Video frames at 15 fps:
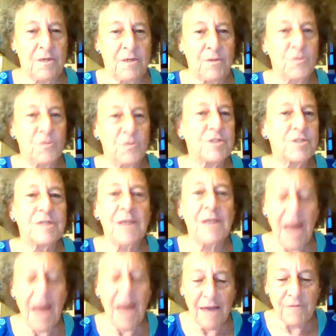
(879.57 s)
which is
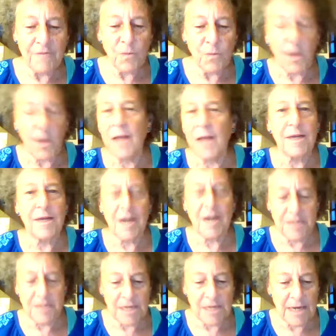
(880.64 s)
alive and well in our
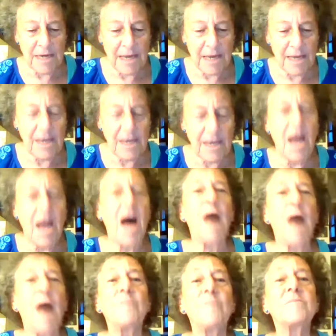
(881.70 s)
DNA,
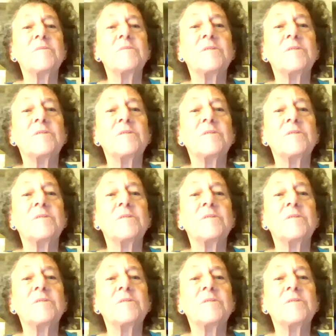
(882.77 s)
hums